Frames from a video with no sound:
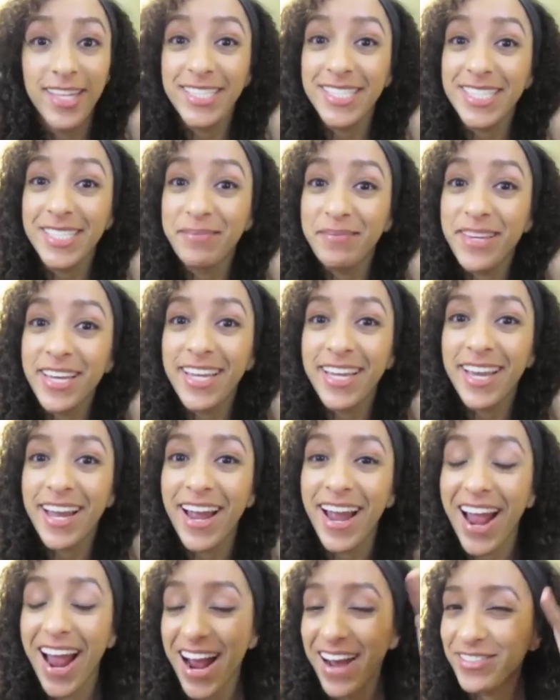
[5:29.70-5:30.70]
This is me
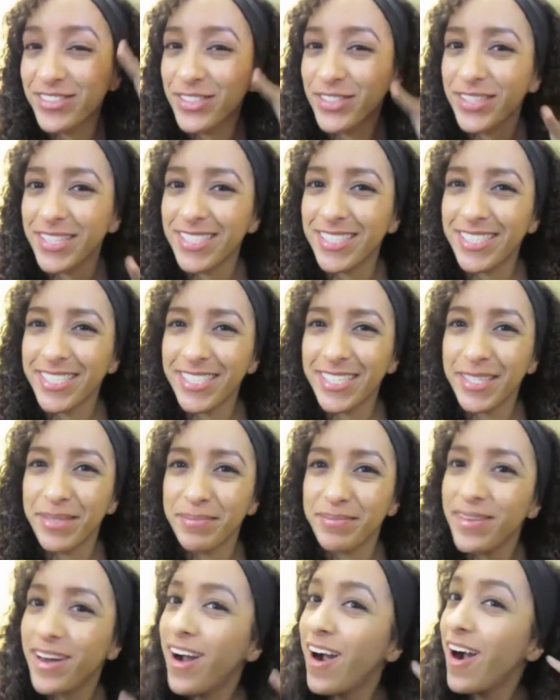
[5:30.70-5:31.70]
after the
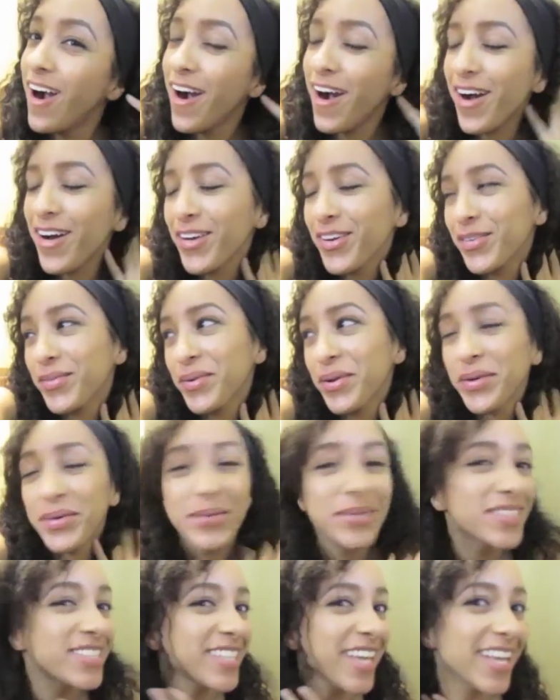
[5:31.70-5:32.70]
gym, all
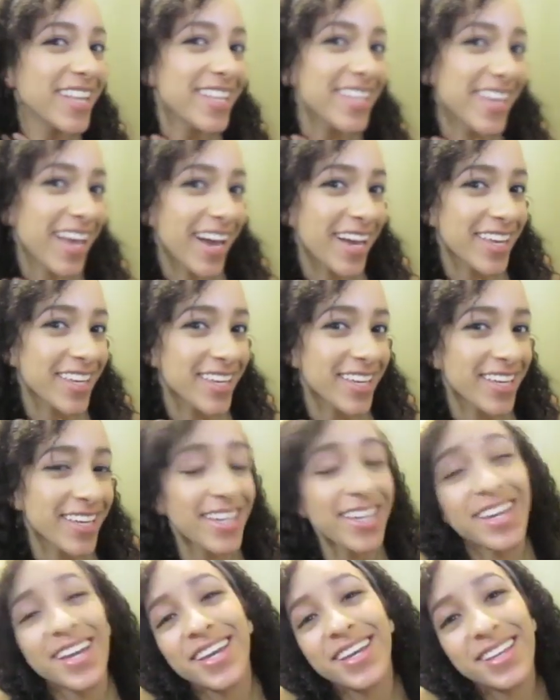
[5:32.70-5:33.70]
gross and
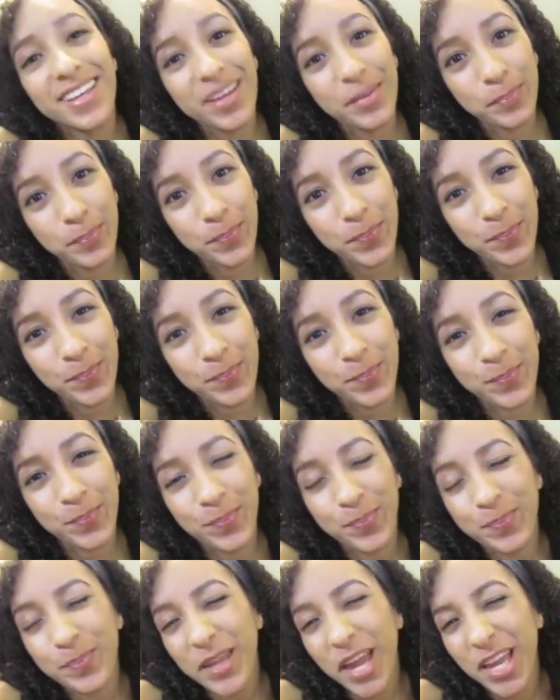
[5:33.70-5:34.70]
yucky.
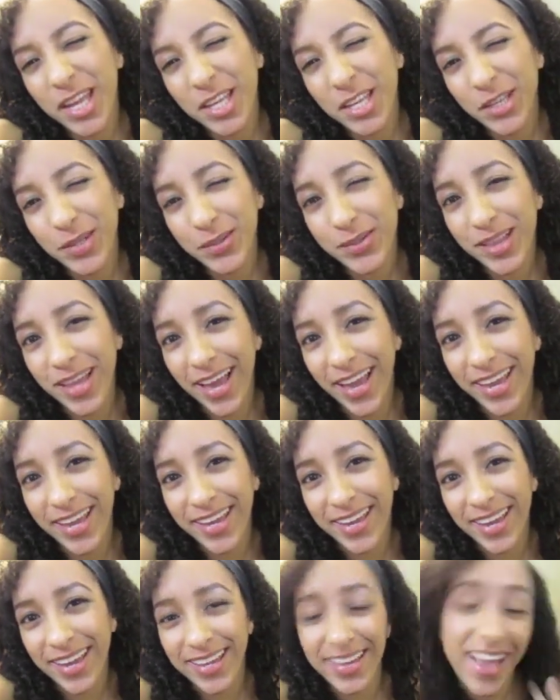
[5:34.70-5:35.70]
Mm-hmm. You
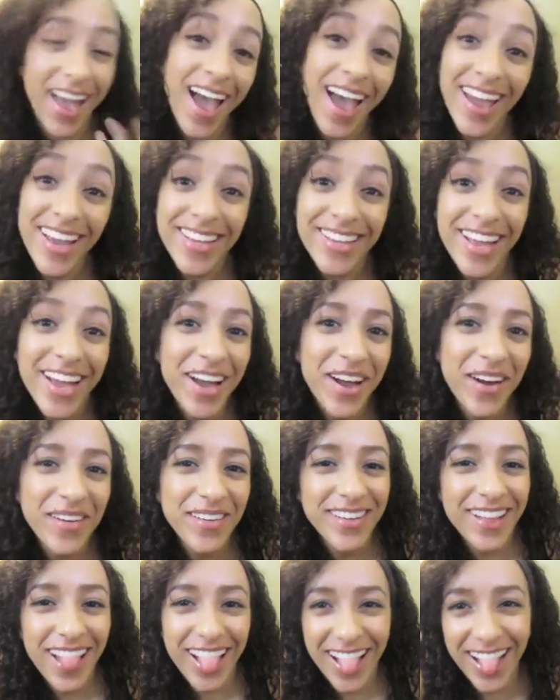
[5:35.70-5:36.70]
like it. I
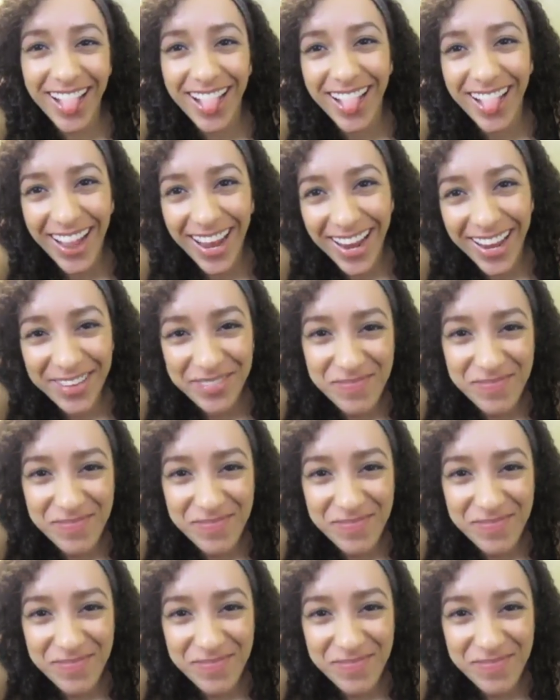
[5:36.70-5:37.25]
know.